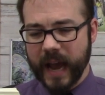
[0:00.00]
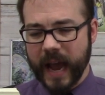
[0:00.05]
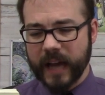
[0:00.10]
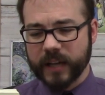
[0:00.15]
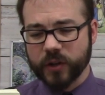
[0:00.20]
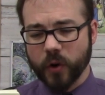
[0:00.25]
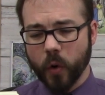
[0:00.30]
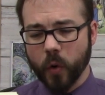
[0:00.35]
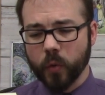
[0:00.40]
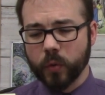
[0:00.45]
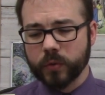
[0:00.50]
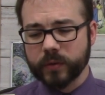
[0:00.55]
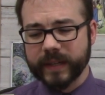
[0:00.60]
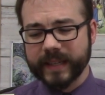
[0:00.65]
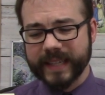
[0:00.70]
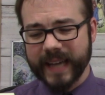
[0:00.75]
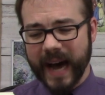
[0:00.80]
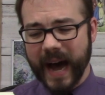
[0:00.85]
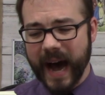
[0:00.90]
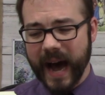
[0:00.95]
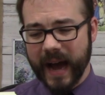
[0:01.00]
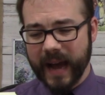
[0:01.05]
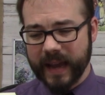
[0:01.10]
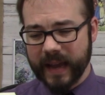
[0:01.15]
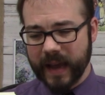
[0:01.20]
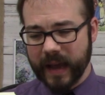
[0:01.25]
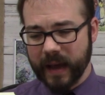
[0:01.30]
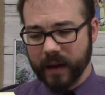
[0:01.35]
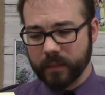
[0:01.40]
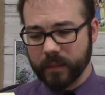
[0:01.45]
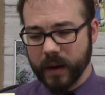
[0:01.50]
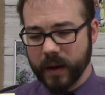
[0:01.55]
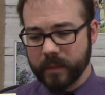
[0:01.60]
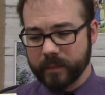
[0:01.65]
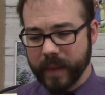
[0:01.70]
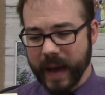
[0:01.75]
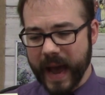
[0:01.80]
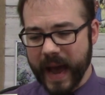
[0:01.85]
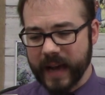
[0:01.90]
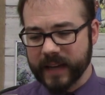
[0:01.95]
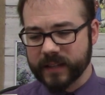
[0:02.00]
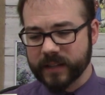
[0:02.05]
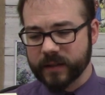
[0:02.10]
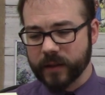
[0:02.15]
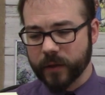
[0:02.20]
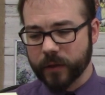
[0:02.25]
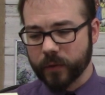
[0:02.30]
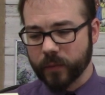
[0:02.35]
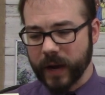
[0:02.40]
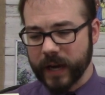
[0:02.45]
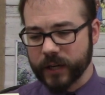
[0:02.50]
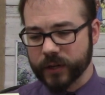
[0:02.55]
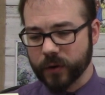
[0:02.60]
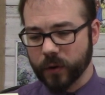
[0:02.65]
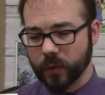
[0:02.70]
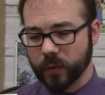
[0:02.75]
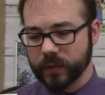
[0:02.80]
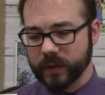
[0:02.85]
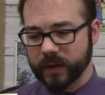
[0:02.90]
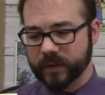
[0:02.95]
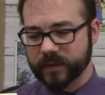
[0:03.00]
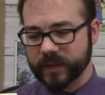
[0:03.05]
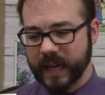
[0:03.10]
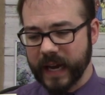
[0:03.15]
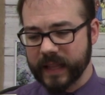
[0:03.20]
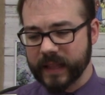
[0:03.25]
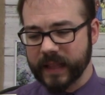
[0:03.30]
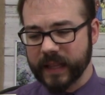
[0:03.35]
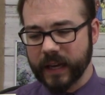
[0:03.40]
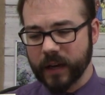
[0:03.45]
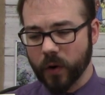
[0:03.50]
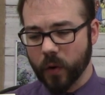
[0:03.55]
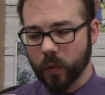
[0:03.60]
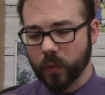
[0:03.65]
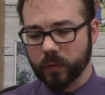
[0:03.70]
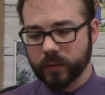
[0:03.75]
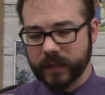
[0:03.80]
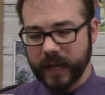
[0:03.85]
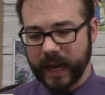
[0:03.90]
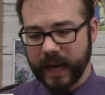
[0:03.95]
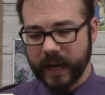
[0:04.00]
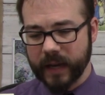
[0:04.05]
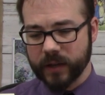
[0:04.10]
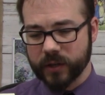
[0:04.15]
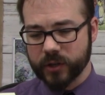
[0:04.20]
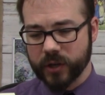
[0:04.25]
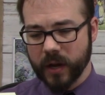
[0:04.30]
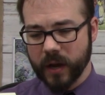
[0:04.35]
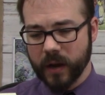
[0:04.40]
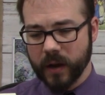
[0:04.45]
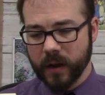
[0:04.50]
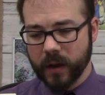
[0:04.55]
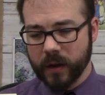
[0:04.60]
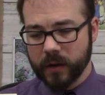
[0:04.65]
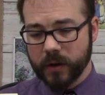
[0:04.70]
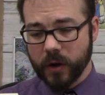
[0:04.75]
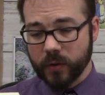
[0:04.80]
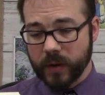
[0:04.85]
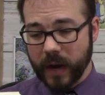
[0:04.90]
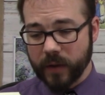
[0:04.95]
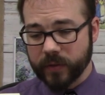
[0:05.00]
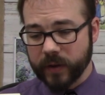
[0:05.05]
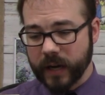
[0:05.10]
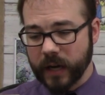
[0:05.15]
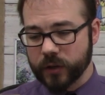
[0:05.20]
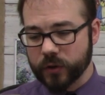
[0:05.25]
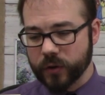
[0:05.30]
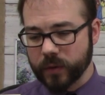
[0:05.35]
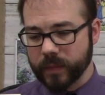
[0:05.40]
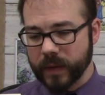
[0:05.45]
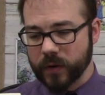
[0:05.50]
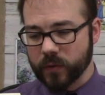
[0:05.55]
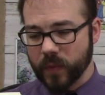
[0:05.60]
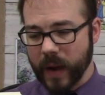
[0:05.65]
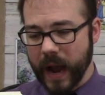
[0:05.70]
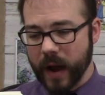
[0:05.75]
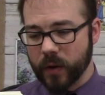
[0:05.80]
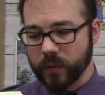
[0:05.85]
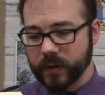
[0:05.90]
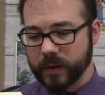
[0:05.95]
as old as I am, past the threshold of deadly old age. No doubt the countrymen round